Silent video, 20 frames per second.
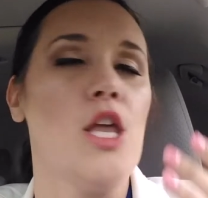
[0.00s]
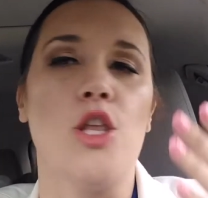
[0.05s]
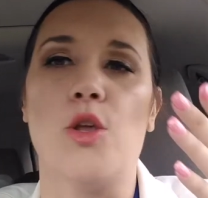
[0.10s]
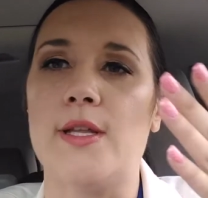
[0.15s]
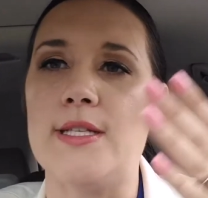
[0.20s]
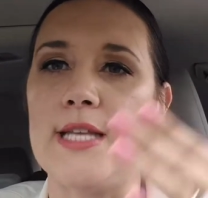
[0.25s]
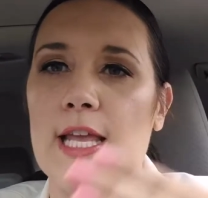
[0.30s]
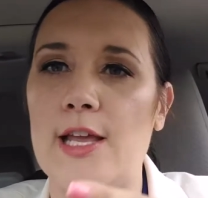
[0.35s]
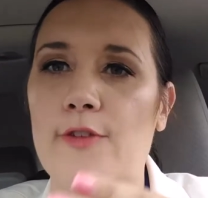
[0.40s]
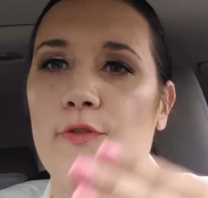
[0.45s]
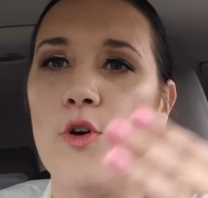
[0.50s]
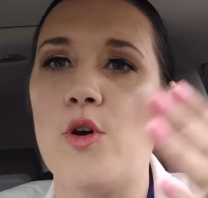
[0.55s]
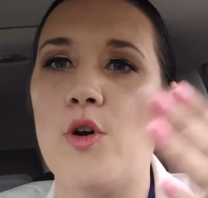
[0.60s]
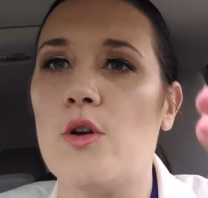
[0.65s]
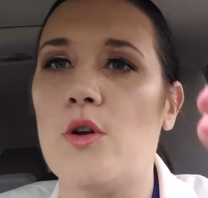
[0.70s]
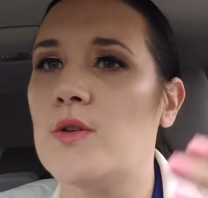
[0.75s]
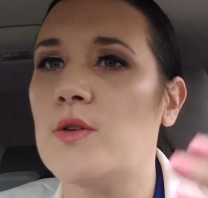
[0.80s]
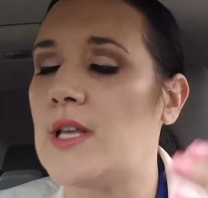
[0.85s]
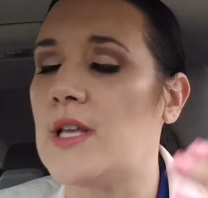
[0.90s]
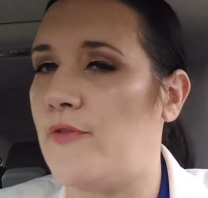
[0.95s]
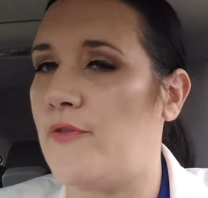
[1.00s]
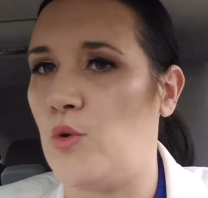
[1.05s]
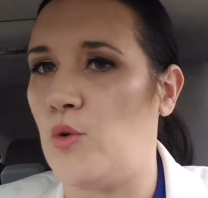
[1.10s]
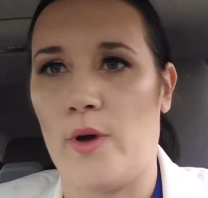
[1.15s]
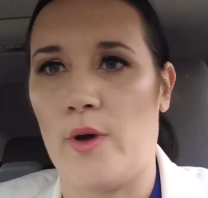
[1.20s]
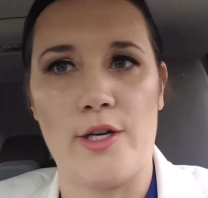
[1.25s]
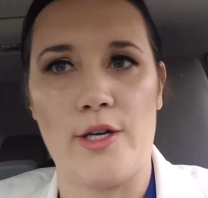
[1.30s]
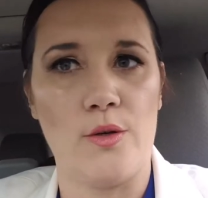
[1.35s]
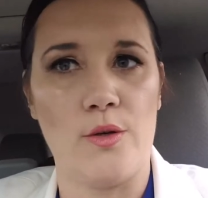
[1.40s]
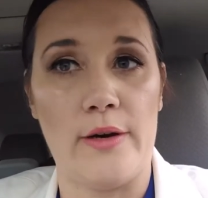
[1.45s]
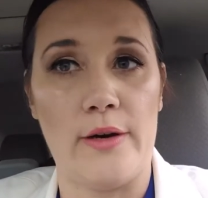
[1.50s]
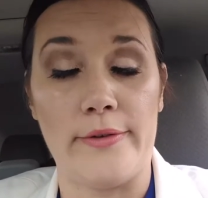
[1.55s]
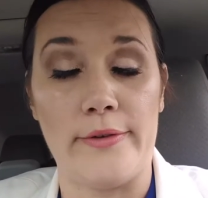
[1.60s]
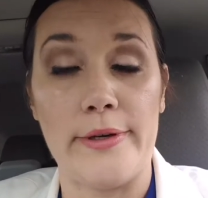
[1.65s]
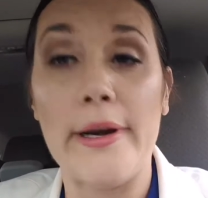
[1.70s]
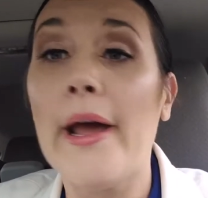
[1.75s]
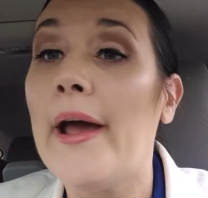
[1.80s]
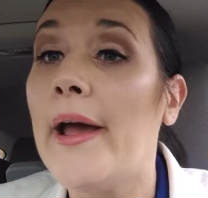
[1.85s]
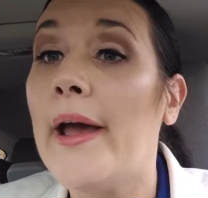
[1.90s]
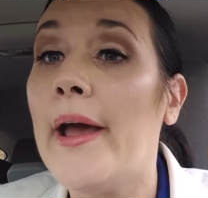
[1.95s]
You can take photos if you want to do it
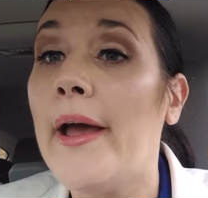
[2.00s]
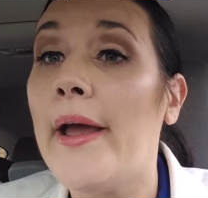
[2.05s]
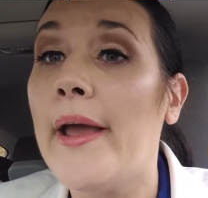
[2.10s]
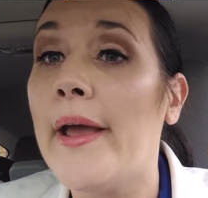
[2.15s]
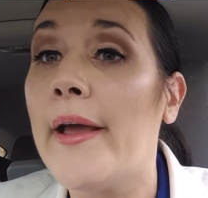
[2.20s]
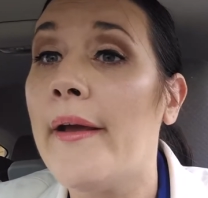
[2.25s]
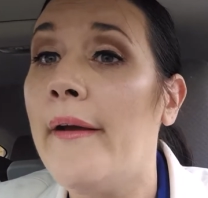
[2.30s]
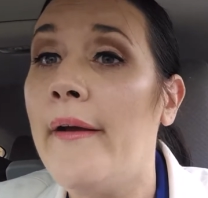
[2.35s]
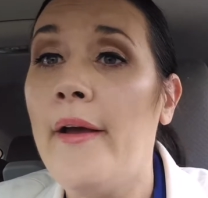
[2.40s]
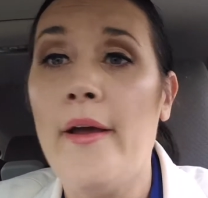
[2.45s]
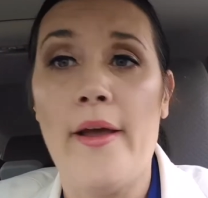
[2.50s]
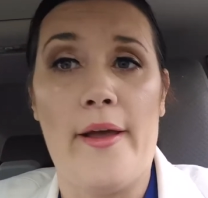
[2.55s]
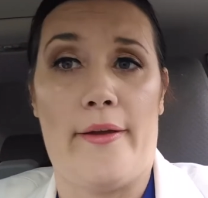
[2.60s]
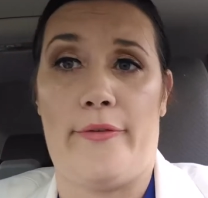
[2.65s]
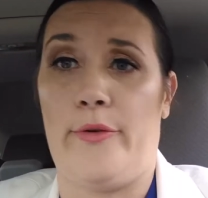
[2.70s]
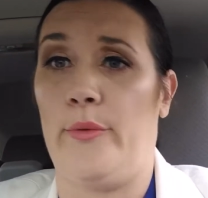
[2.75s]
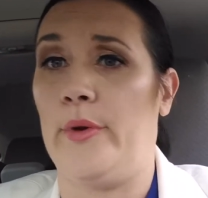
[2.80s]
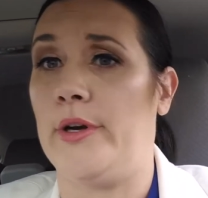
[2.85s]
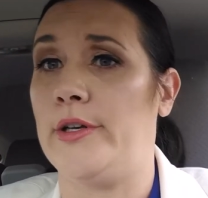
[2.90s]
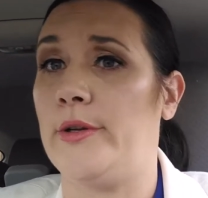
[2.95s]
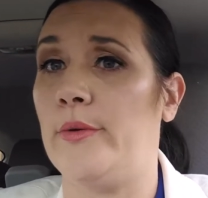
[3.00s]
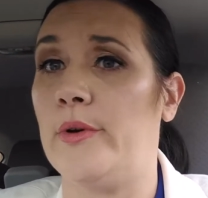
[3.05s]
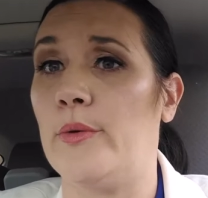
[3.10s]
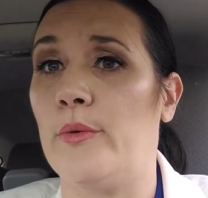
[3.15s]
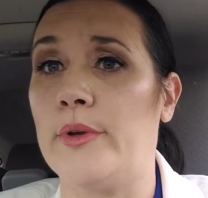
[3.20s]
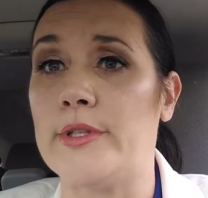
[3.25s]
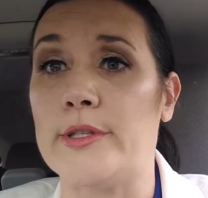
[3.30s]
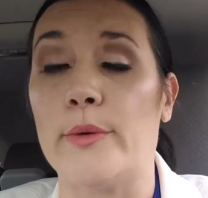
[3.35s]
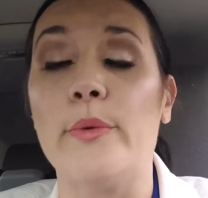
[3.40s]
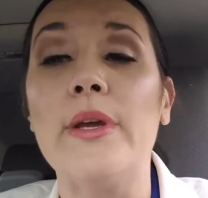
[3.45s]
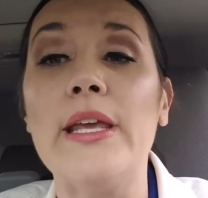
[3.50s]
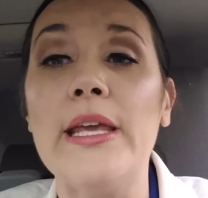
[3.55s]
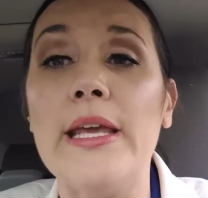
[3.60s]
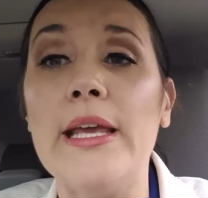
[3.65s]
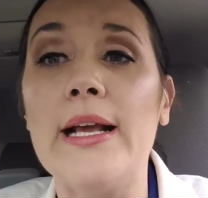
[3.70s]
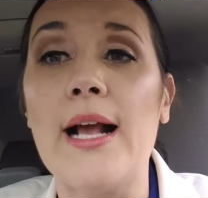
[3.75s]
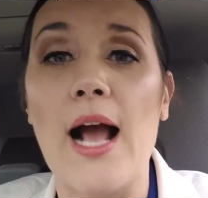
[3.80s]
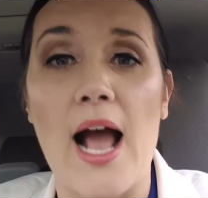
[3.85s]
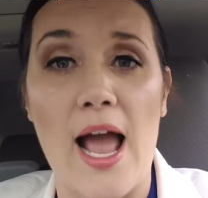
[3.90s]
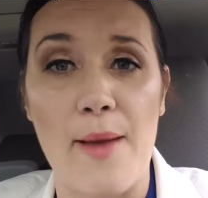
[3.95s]
every day, if you want to do it once a week.